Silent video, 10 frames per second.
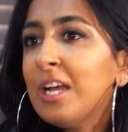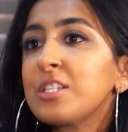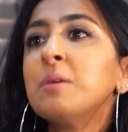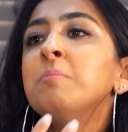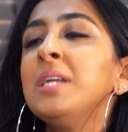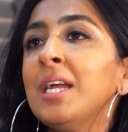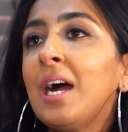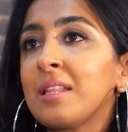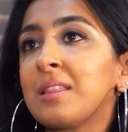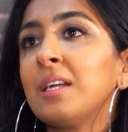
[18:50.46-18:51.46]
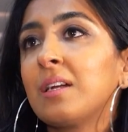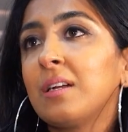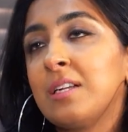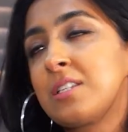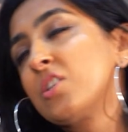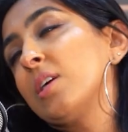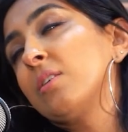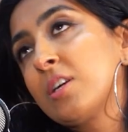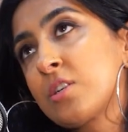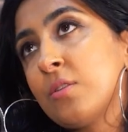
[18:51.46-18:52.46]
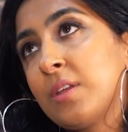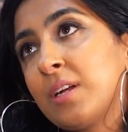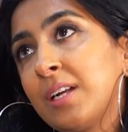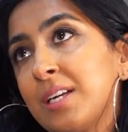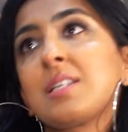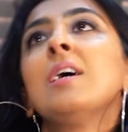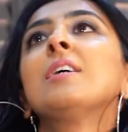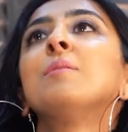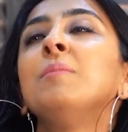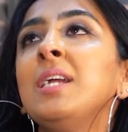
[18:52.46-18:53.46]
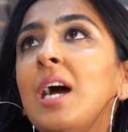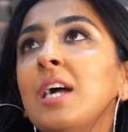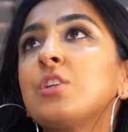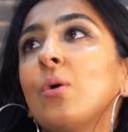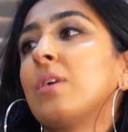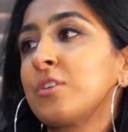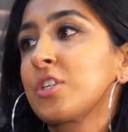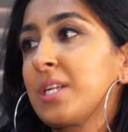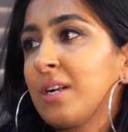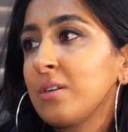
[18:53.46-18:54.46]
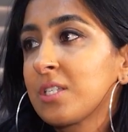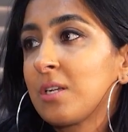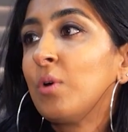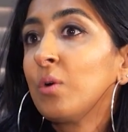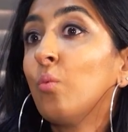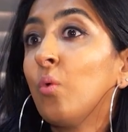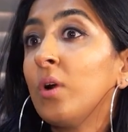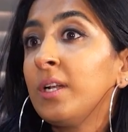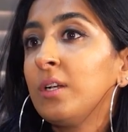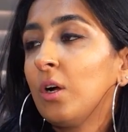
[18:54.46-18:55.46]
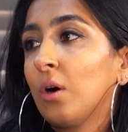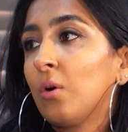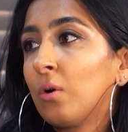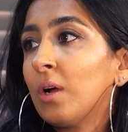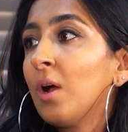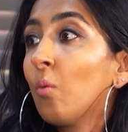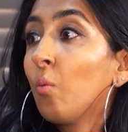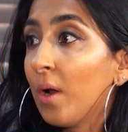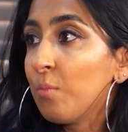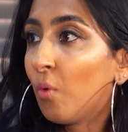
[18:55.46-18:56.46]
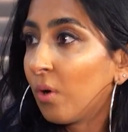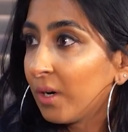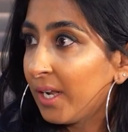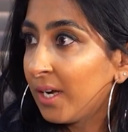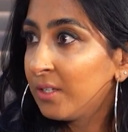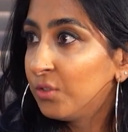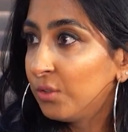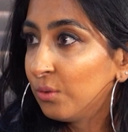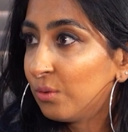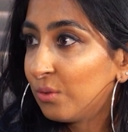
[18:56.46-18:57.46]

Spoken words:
to me, I think it's a generational thing, I guess. To me, I don't understand how someone wouldn't go, what more can I do?